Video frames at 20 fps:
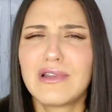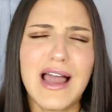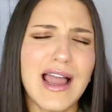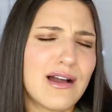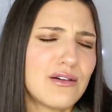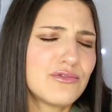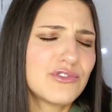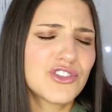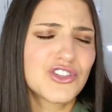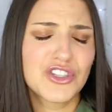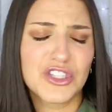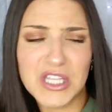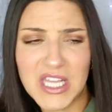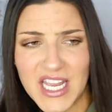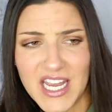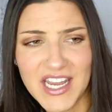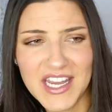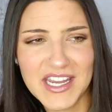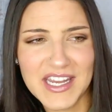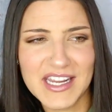lounge
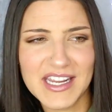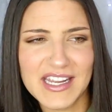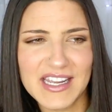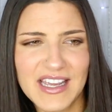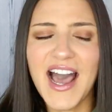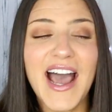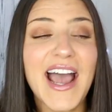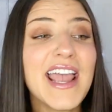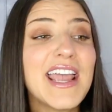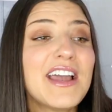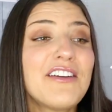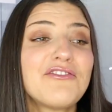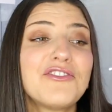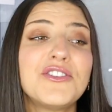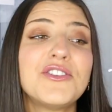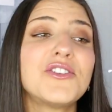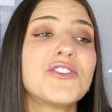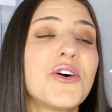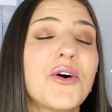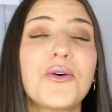thing. I have
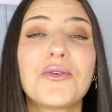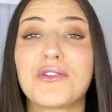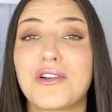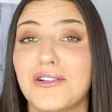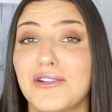no